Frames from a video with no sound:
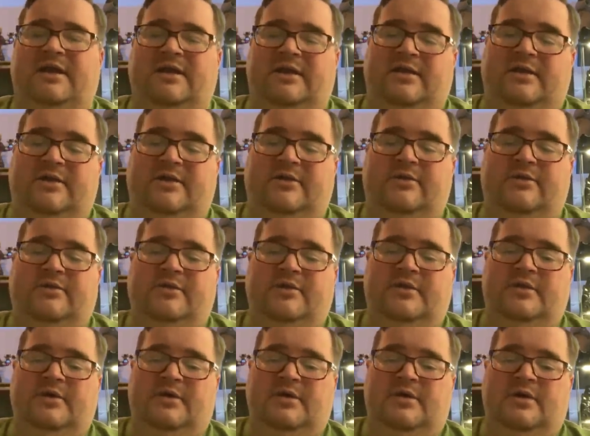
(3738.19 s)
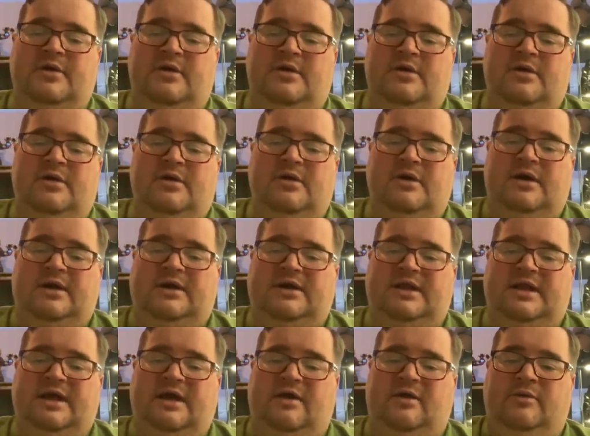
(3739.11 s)
know and
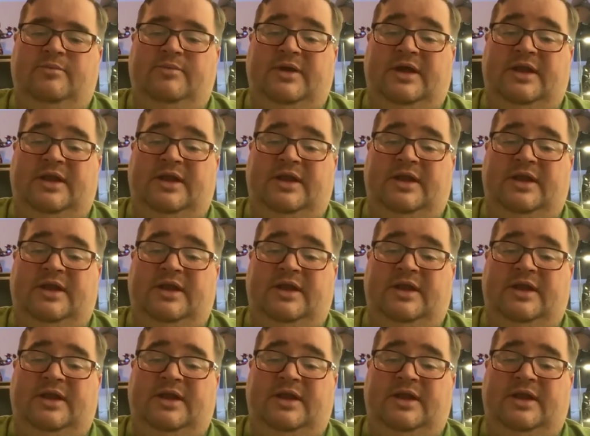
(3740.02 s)
can help.